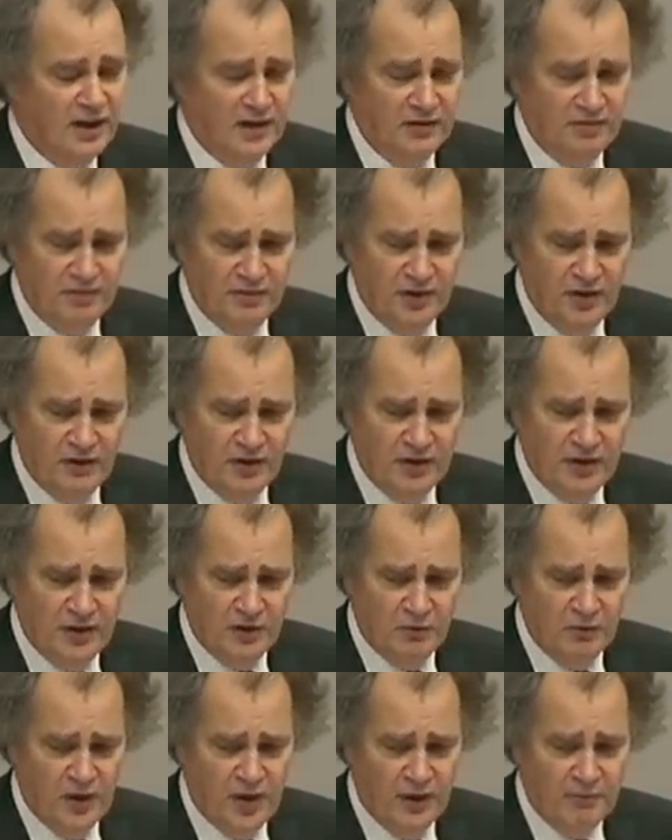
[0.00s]
I've no
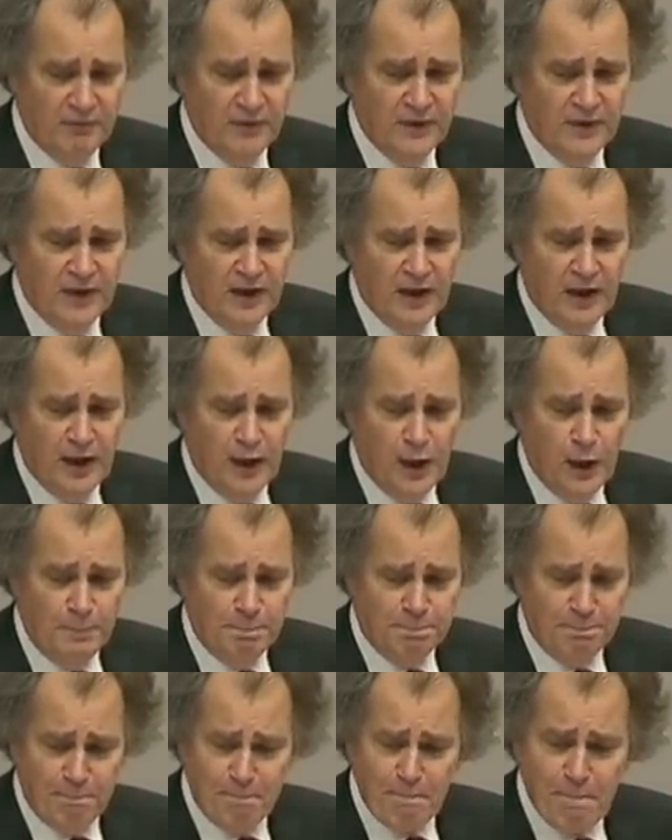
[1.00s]
idea why. Um,